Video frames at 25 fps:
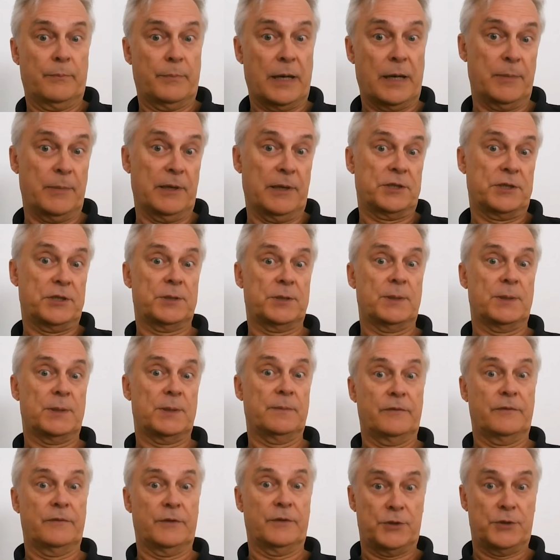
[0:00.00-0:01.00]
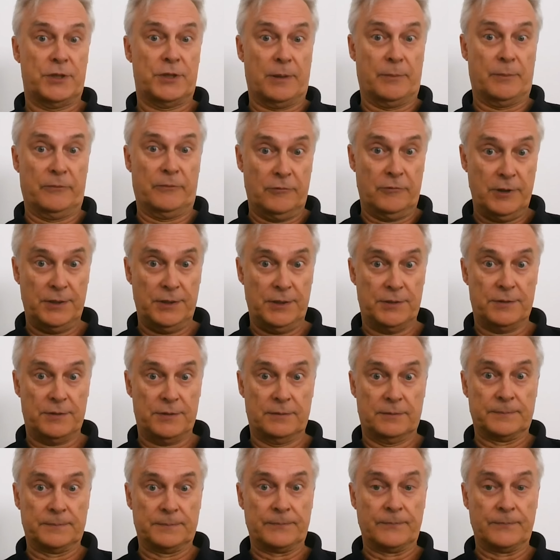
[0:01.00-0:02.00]
public system for some
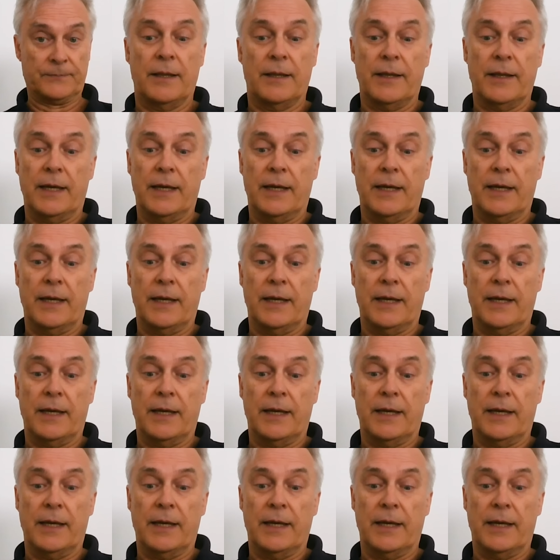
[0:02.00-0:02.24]
reason,